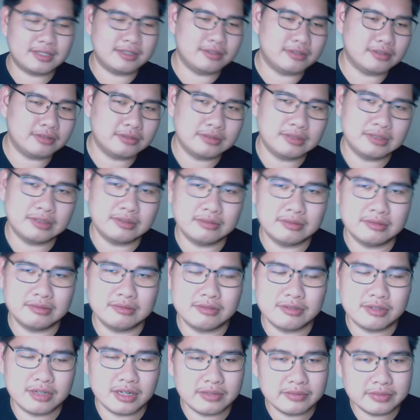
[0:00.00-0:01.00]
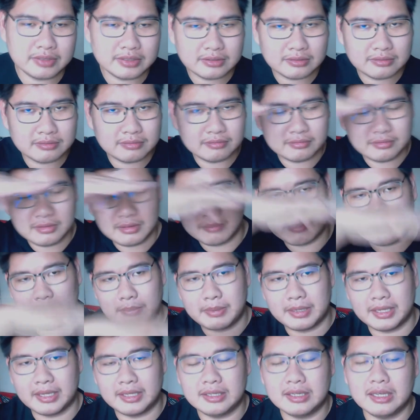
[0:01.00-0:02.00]
you know, travel by
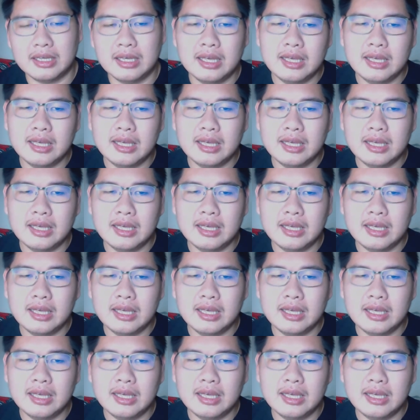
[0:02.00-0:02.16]
plane.